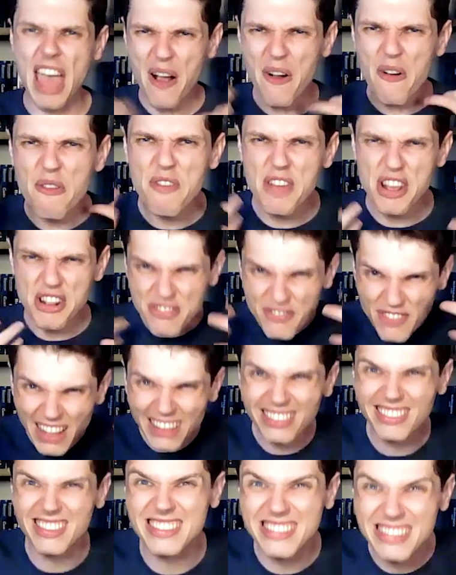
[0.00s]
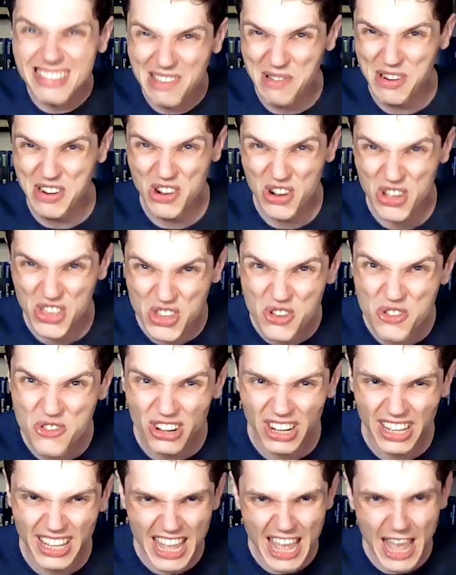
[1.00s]
elvish fantasy that we don't
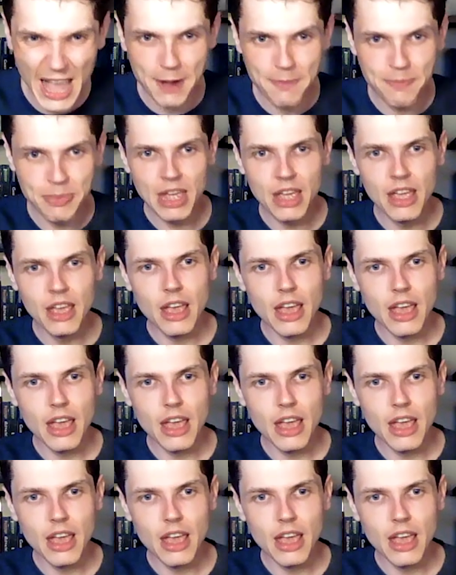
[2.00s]
usually get.